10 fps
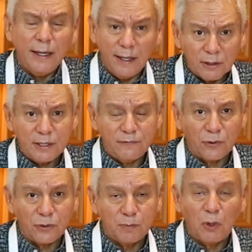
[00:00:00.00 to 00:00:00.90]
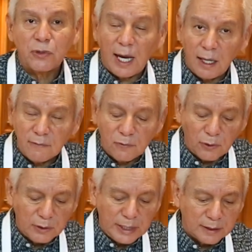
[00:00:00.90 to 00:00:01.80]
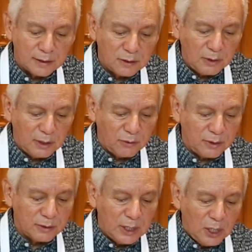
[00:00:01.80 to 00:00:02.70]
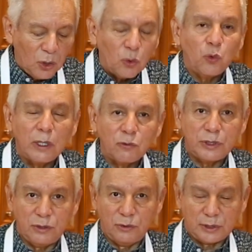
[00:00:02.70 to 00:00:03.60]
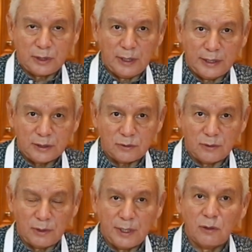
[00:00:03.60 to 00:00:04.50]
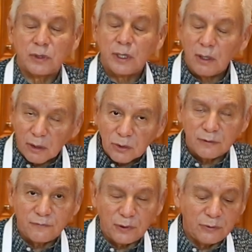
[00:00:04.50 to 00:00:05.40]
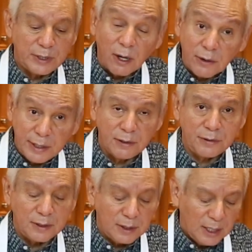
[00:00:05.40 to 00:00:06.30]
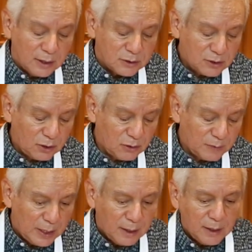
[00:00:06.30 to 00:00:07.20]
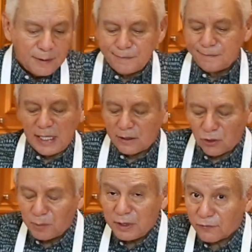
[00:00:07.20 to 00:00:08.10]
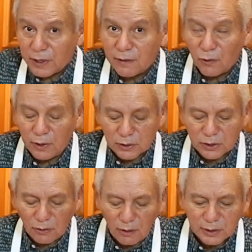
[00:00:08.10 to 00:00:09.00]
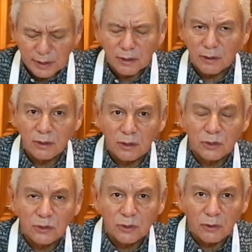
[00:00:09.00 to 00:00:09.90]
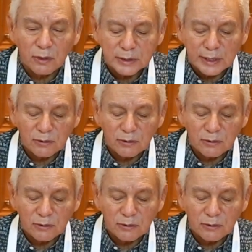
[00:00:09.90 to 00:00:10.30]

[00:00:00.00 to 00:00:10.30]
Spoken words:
healthy for you. Both olive oil and canola oil will reduce cholesterol. They are good for you. They are healthy. So don't be afraid of oils, so long as they're, you know, good oils